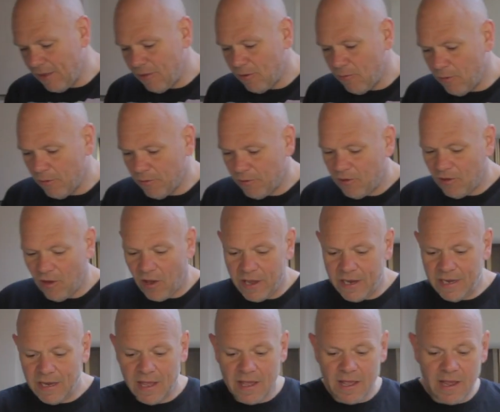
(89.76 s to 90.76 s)
to one
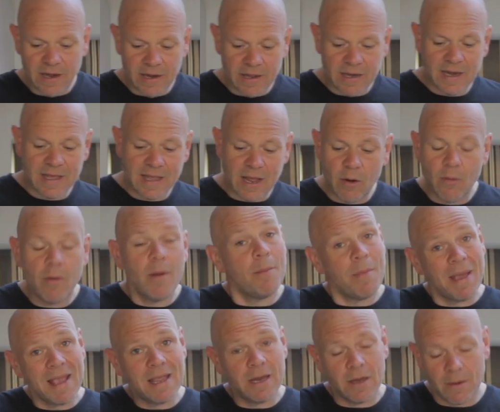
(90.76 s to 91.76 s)
side, and I'm going to get on with
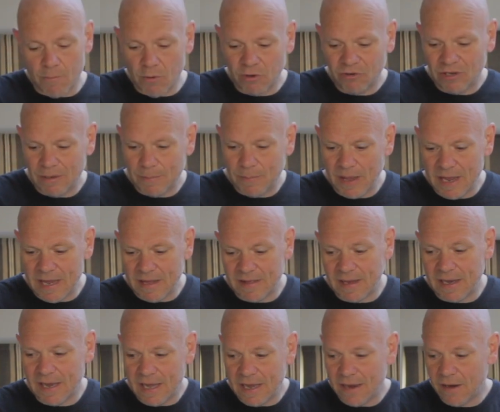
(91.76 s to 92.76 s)
making the mushy peas. In
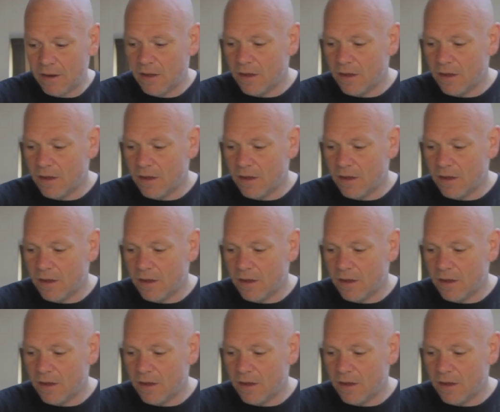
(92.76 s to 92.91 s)
here,